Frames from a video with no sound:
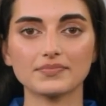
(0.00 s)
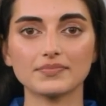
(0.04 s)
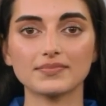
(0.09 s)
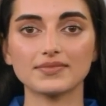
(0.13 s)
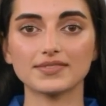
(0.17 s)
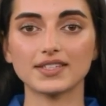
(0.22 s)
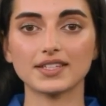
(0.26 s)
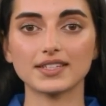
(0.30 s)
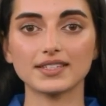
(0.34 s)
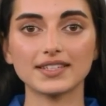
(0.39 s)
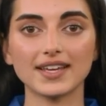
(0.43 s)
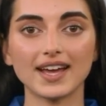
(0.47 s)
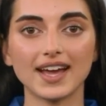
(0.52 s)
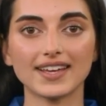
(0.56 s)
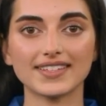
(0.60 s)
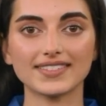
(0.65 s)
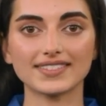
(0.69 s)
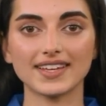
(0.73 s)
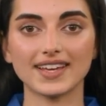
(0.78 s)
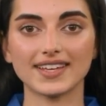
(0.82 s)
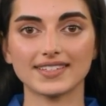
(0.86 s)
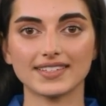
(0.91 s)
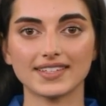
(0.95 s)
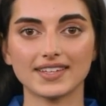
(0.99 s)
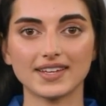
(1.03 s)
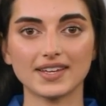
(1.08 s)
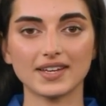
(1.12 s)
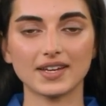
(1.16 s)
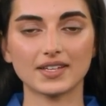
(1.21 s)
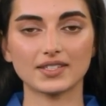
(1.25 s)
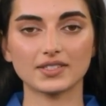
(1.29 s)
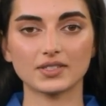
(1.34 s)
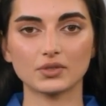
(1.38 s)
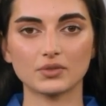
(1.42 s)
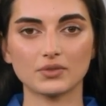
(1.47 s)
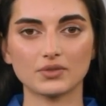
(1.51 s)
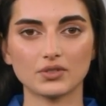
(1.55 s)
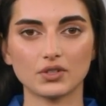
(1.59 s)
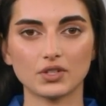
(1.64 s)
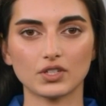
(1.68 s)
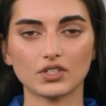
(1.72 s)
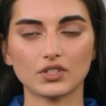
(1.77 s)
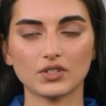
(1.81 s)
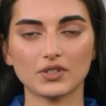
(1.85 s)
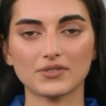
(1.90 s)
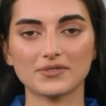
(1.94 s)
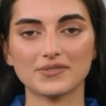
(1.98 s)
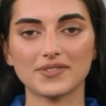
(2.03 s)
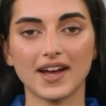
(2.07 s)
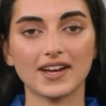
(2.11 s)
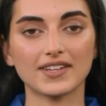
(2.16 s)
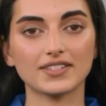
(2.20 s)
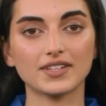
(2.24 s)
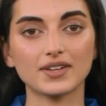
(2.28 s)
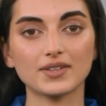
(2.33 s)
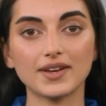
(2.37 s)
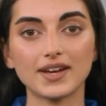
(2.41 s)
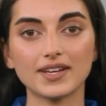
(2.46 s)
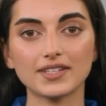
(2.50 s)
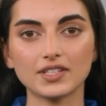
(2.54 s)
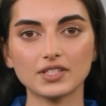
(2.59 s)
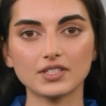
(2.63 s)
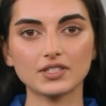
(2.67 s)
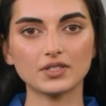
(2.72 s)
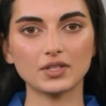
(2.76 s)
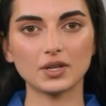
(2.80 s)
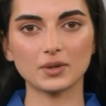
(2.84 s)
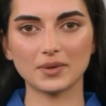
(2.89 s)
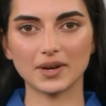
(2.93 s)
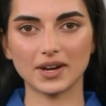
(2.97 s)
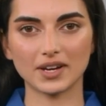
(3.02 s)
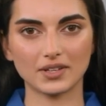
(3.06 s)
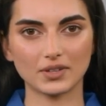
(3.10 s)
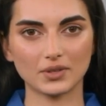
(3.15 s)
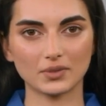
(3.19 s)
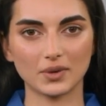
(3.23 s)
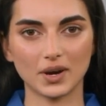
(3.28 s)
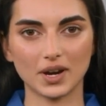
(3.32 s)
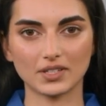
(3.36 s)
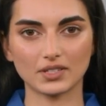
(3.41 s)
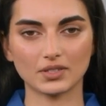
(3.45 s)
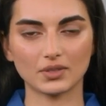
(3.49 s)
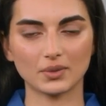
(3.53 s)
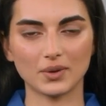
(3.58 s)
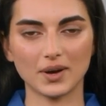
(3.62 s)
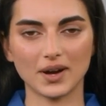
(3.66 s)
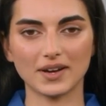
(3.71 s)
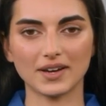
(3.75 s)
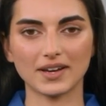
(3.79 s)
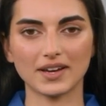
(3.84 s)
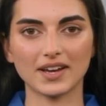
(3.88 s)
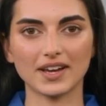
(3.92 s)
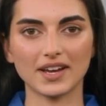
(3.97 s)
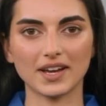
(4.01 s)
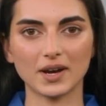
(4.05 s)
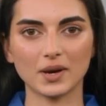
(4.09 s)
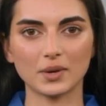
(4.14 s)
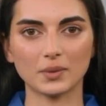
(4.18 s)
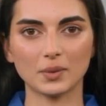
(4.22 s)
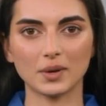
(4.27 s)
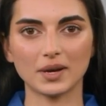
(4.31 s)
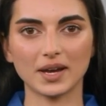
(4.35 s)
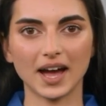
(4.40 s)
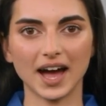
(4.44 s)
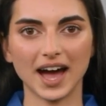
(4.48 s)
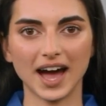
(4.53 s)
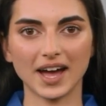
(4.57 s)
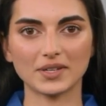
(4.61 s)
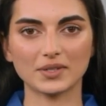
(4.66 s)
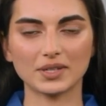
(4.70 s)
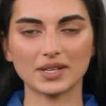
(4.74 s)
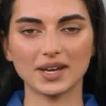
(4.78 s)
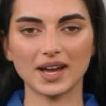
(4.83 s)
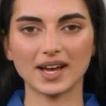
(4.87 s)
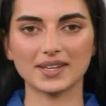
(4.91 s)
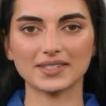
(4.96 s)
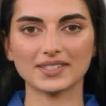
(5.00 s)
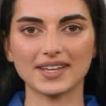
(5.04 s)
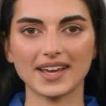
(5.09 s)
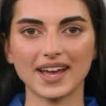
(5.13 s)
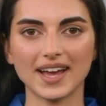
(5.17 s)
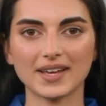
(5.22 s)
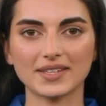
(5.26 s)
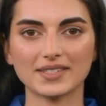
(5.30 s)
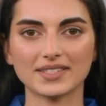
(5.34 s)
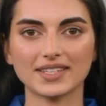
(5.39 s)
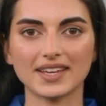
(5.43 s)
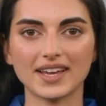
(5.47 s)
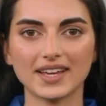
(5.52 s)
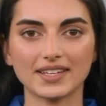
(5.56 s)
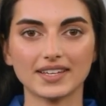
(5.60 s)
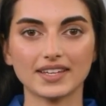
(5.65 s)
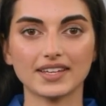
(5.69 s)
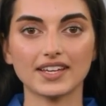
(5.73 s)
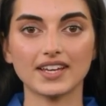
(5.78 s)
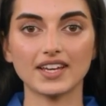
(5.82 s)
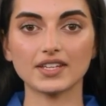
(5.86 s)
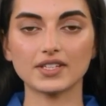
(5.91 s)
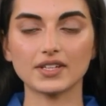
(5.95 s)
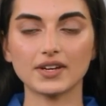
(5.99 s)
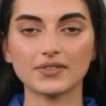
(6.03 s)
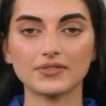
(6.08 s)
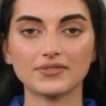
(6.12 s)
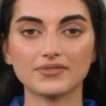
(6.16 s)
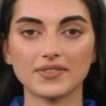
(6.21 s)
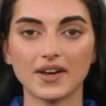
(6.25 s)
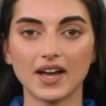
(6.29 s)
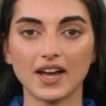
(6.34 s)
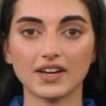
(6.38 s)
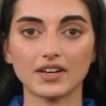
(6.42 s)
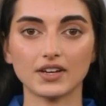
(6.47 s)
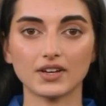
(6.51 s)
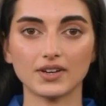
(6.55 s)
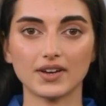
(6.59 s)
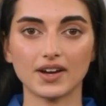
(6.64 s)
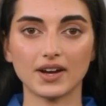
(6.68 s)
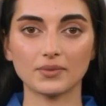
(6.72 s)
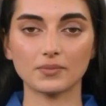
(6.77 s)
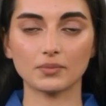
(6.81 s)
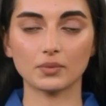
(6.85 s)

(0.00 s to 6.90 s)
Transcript: the knot density is a crucial factor in determining the rug's quality, with higher knot counts indicating a finer and